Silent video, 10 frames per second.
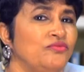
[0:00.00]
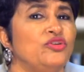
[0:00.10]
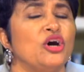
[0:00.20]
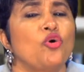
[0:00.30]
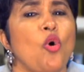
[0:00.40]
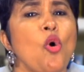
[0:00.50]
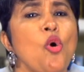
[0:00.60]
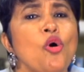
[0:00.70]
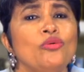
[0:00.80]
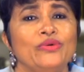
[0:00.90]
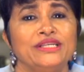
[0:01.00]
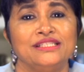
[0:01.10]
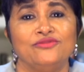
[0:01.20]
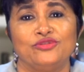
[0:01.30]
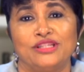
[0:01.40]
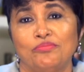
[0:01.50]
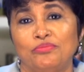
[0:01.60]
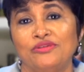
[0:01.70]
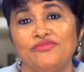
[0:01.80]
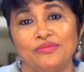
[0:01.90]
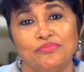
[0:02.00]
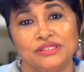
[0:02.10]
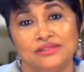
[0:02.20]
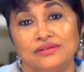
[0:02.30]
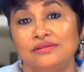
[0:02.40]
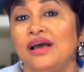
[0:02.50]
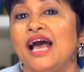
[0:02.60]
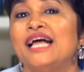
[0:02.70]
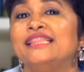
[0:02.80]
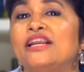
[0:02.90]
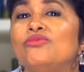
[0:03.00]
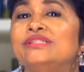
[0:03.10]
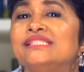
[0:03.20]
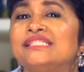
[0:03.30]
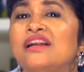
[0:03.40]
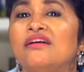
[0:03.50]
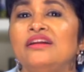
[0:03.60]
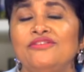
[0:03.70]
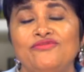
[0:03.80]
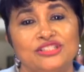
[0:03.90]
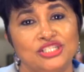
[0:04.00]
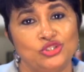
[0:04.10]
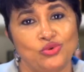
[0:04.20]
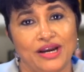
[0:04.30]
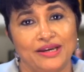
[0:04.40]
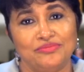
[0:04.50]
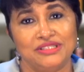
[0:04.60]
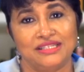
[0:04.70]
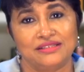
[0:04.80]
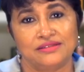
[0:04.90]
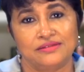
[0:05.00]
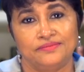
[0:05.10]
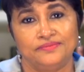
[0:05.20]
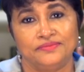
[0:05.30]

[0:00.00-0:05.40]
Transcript: We are all waiting for that perfect person that will snugly fit into our emptiness.